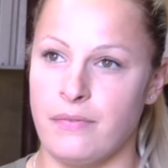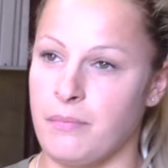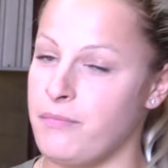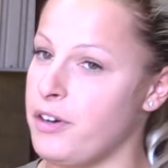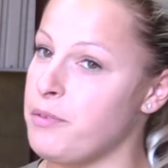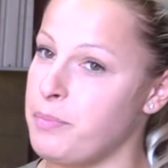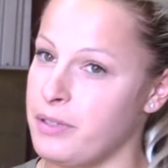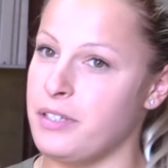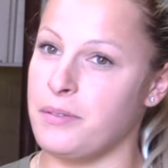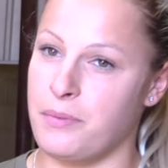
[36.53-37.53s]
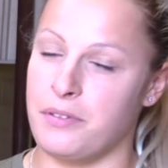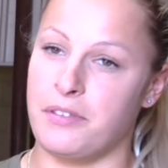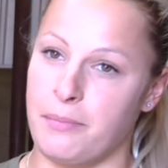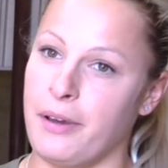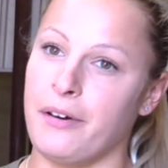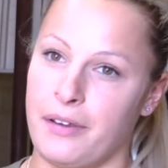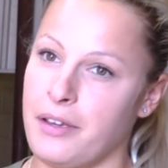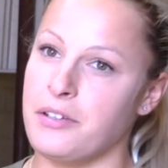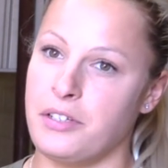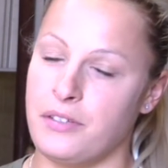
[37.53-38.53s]
I'm very pleased with this mare.
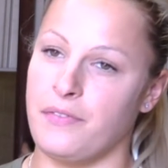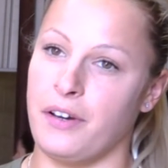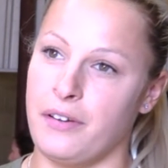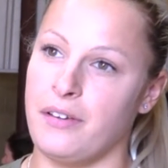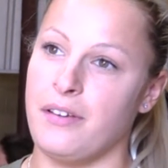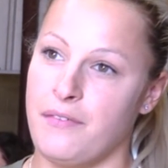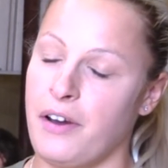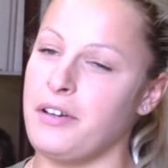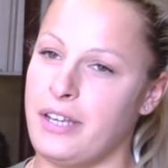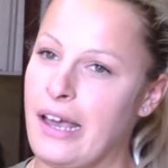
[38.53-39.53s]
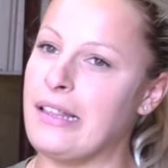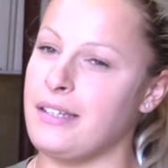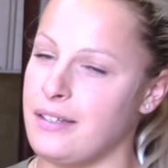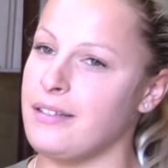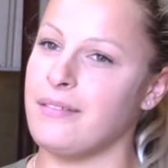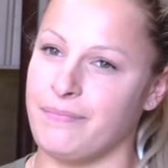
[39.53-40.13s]
Yeah, she's very, very talented.